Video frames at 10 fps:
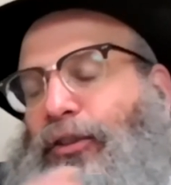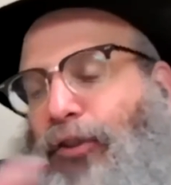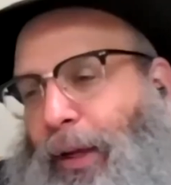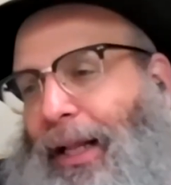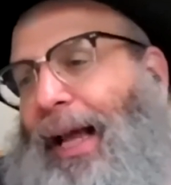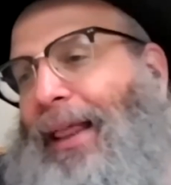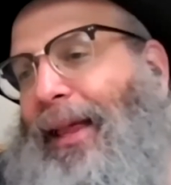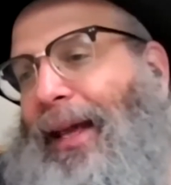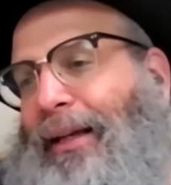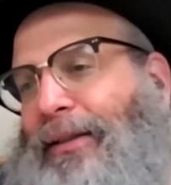So we like
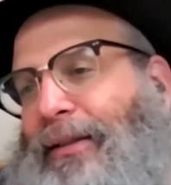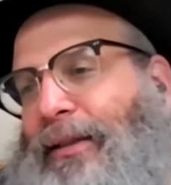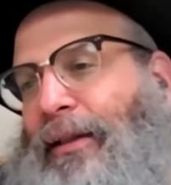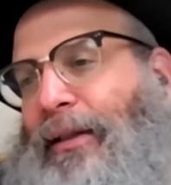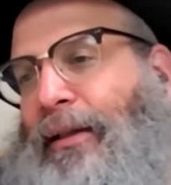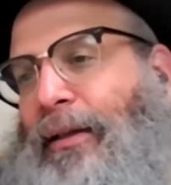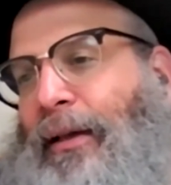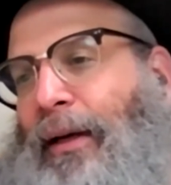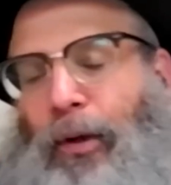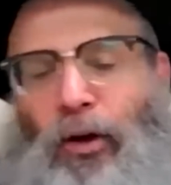things
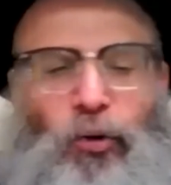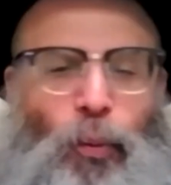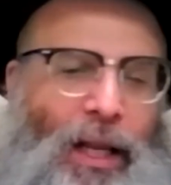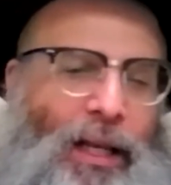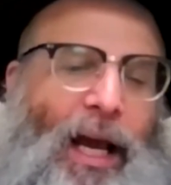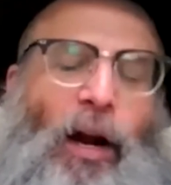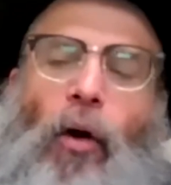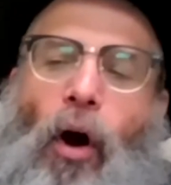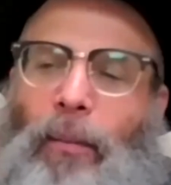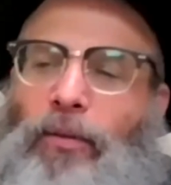because we can get
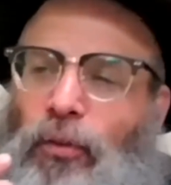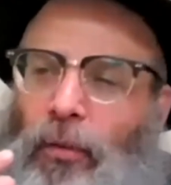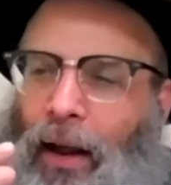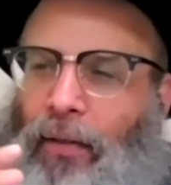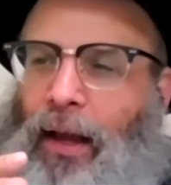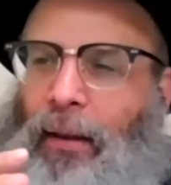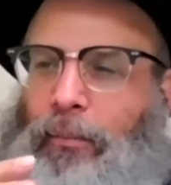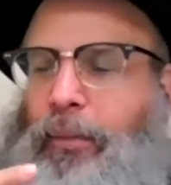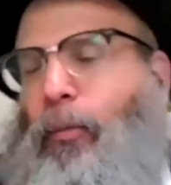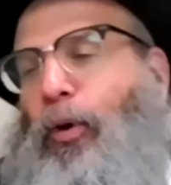our arms around them,
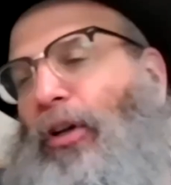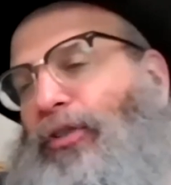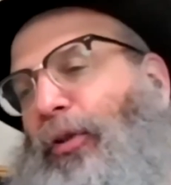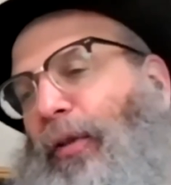but we also